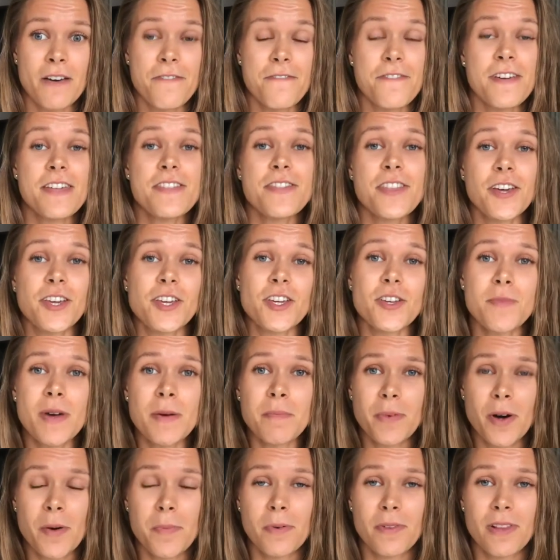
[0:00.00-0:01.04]
feed the human
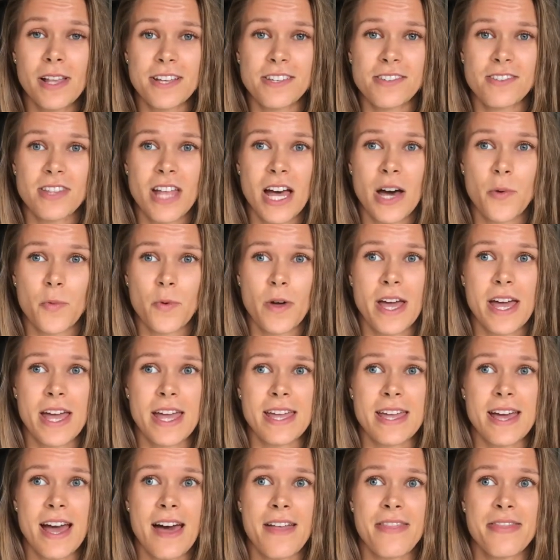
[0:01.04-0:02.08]
population that
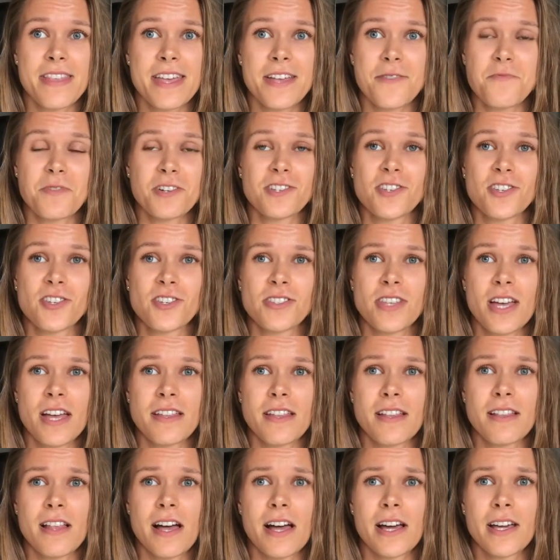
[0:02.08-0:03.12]
way, and it was just
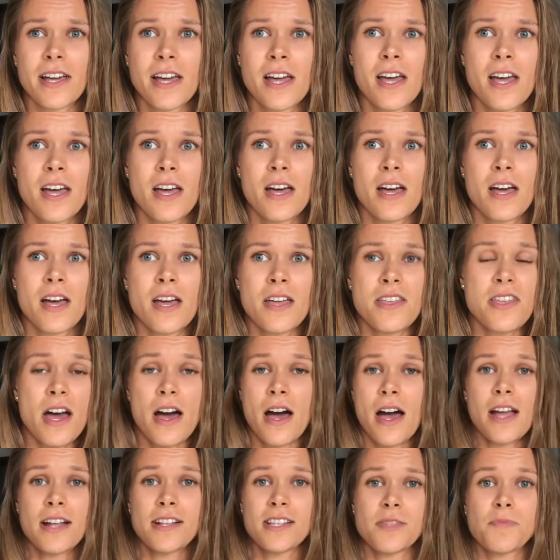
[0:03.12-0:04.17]
stated like,
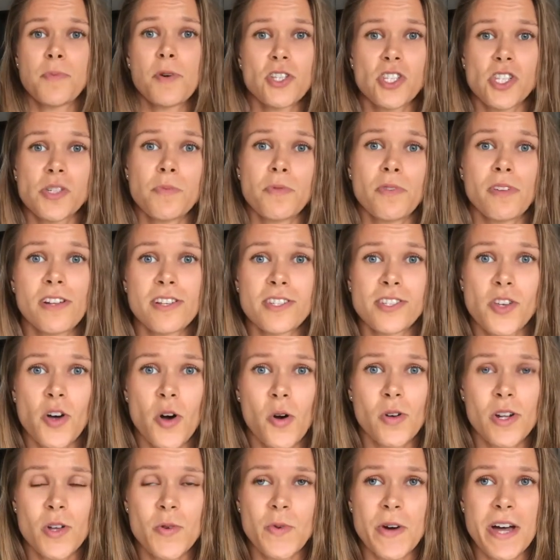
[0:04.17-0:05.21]
yeah, it's possible and it's the
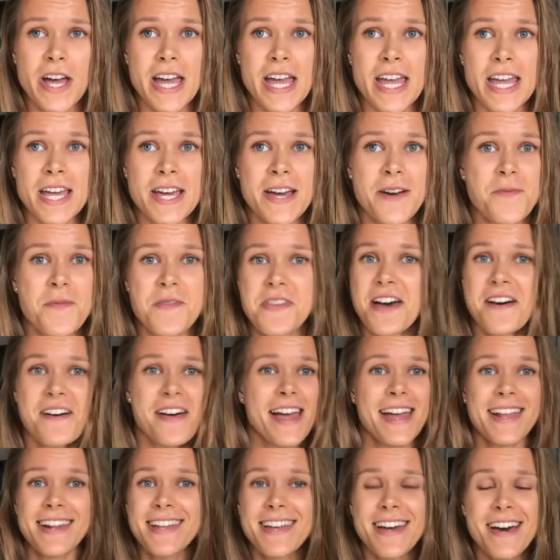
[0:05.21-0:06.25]
only way, without
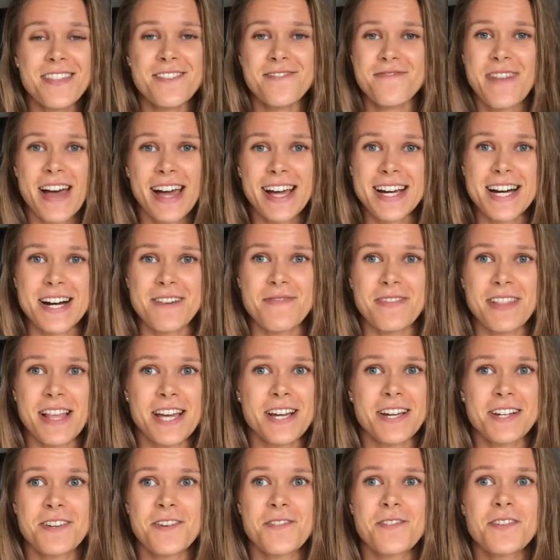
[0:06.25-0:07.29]
any other backup,
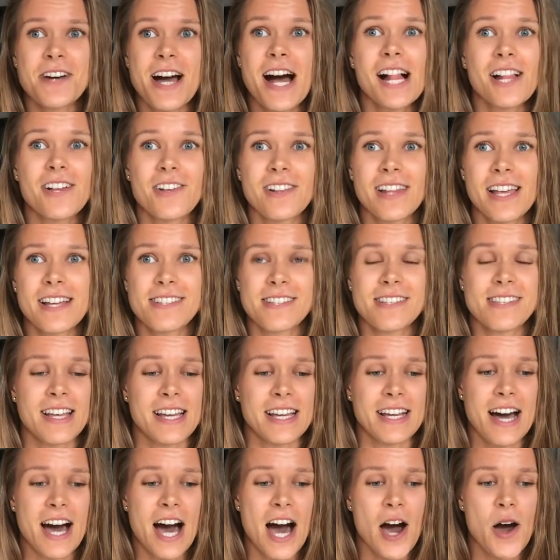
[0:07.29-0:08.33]
like no calculation,
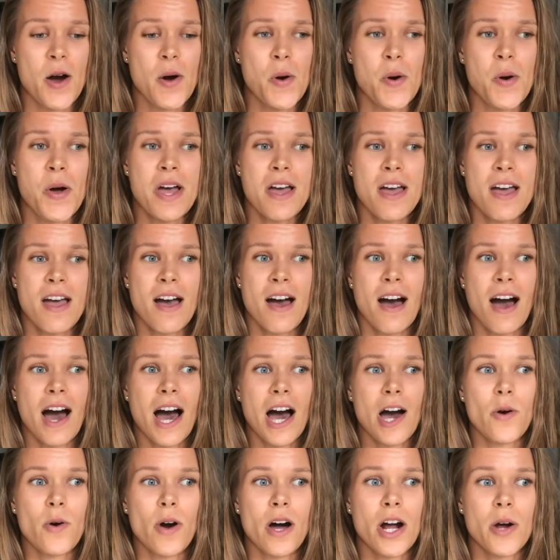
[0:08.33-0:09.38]
like how
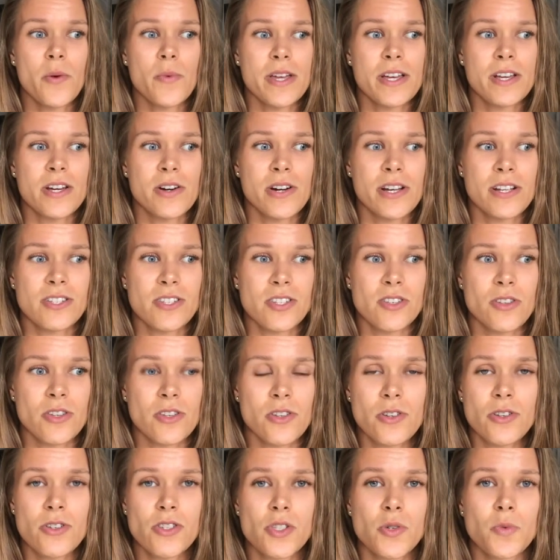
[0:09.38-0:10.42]
are we going to
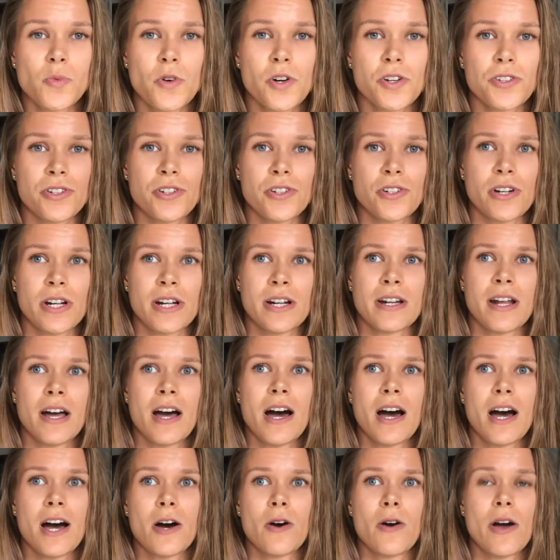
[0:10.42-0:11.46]
use the water, and
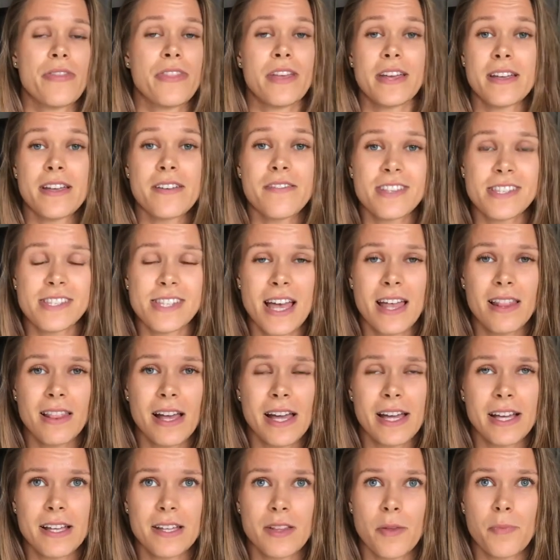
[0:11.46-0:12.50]
how, and they even said
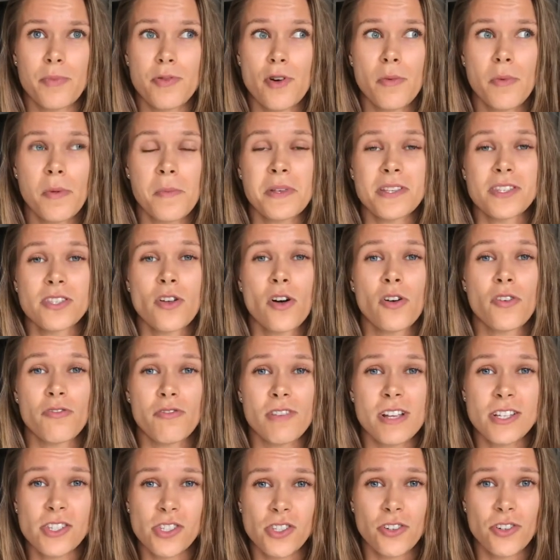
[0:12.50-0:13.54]
like the problem is not
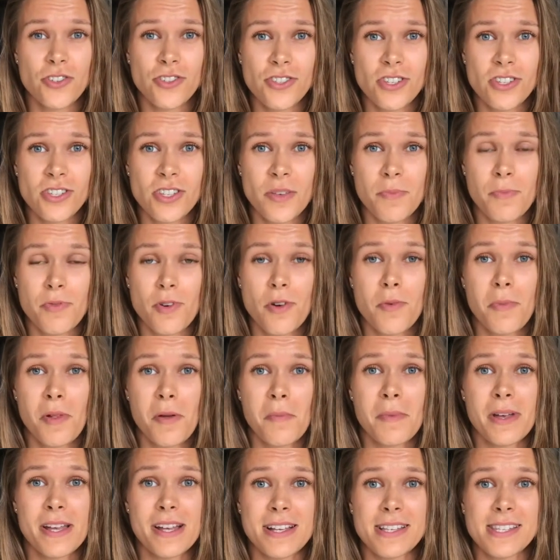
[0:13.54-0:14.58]
resources, the
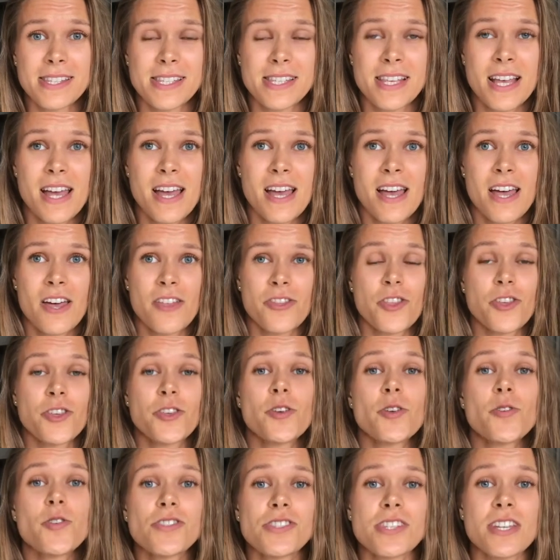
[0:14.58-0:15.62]
problem is the
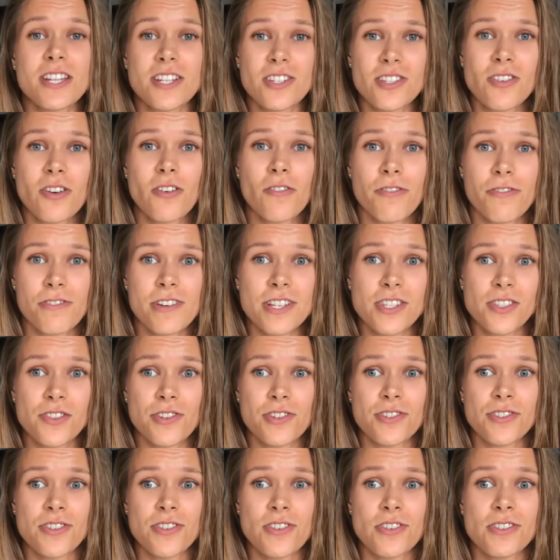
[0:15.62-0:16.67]
usage of
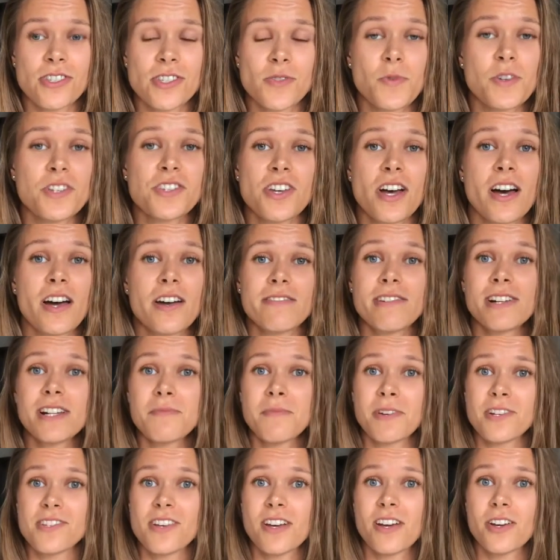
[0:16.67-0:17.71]
resources, which I really
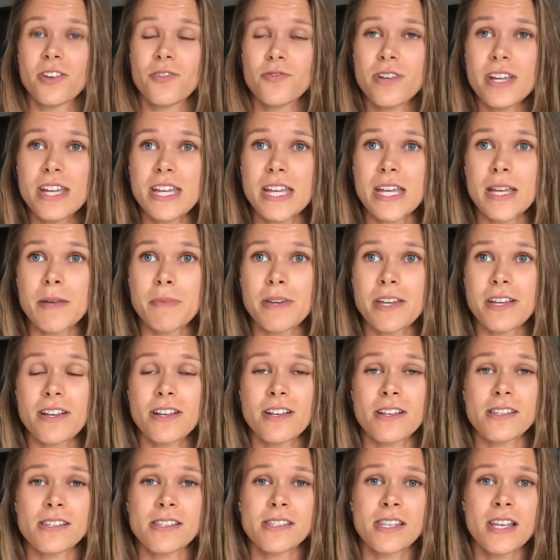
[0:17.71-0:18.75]
much agree,
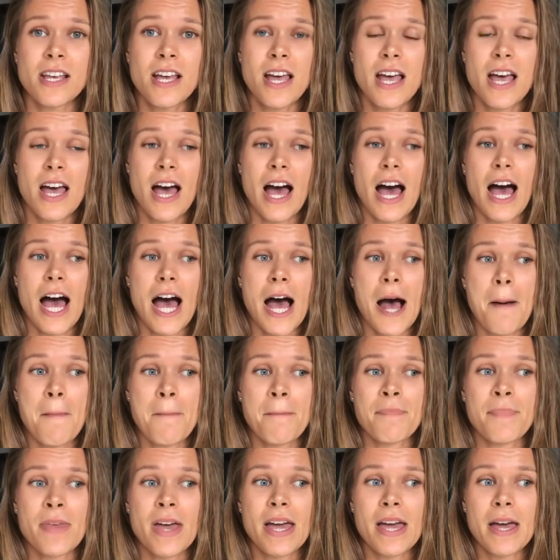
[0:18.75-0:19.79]
because
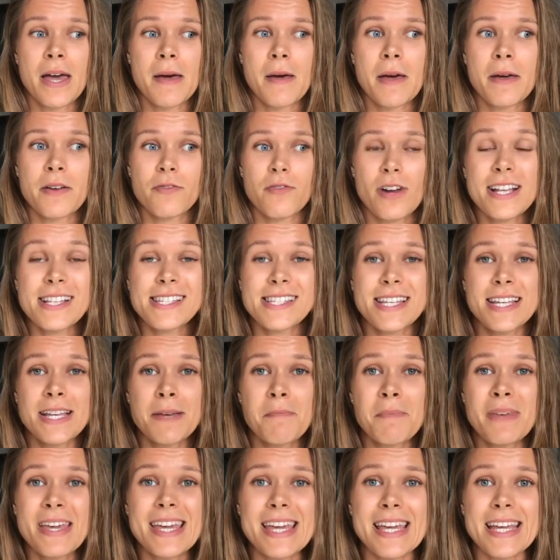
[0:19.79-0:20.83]

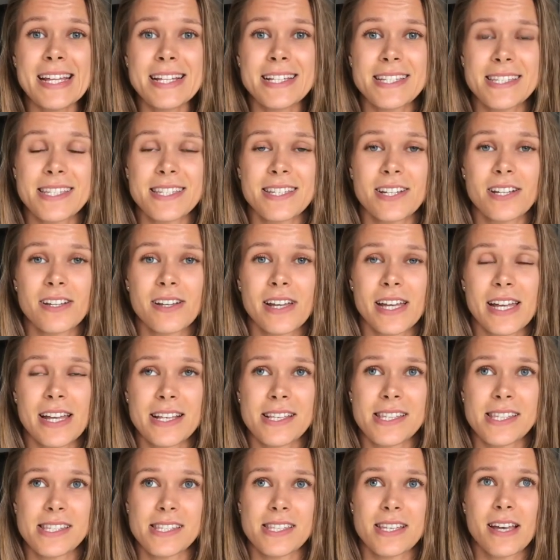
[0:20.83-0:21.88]
raising meat
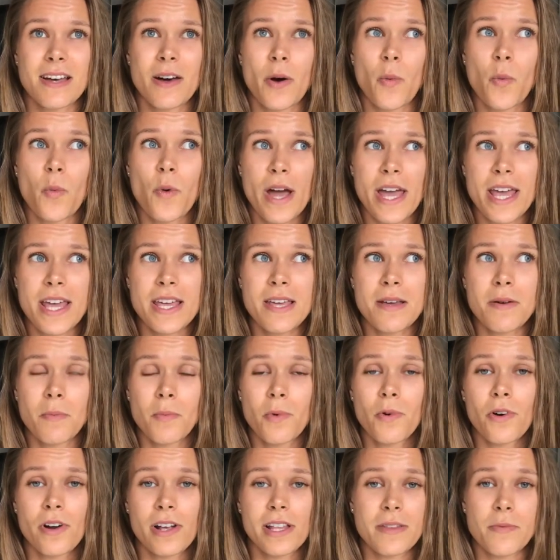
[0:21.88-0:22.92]
is way
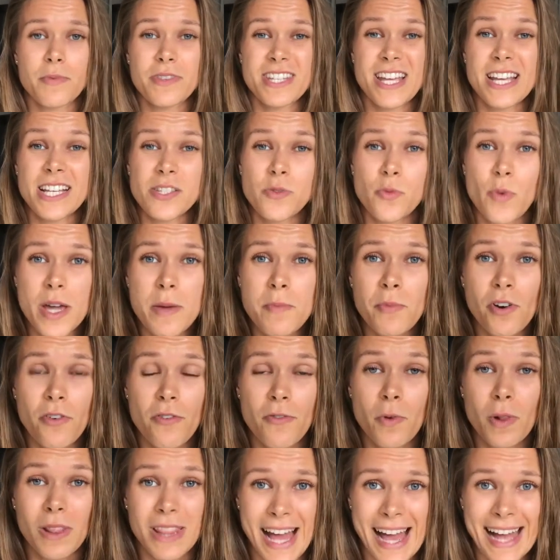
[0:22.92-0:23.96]
more, it takes way
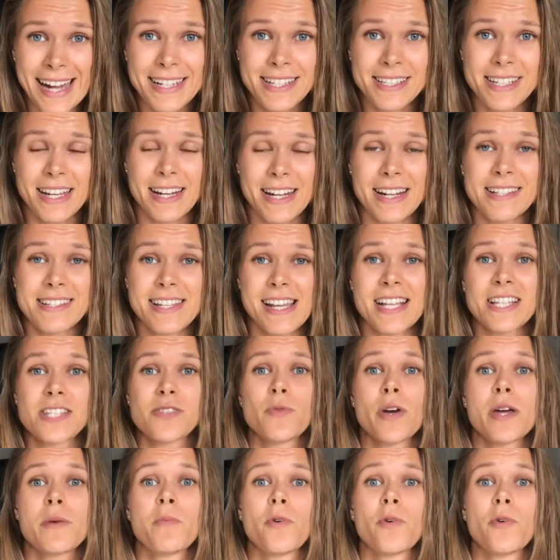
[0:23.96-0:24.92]
more land and it takes way